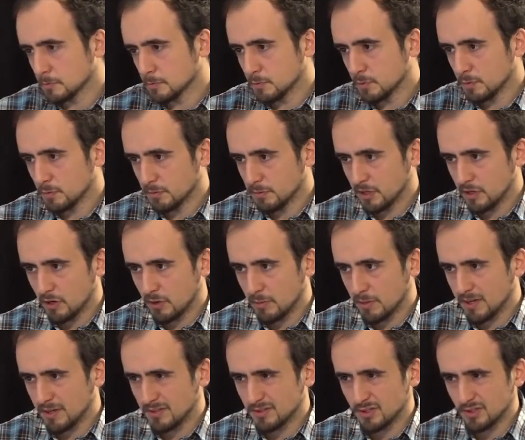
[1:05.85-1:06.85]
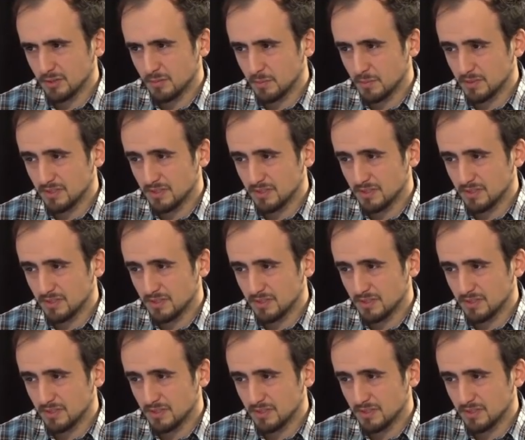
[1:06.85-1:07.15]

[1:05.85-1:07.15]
we will be covering some